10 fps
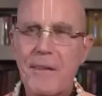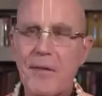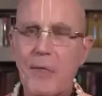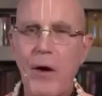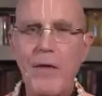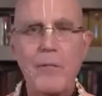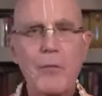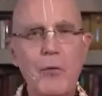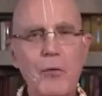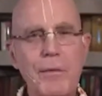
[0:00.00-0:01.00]
Why the
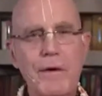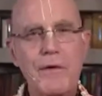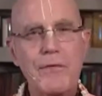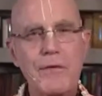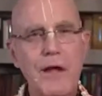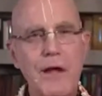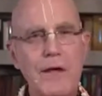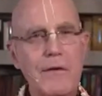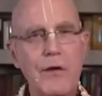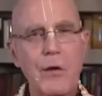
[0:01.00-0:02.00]
moon? Because
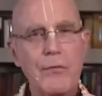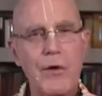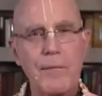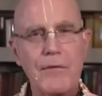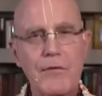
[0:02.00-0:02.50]
Sanatana Goswami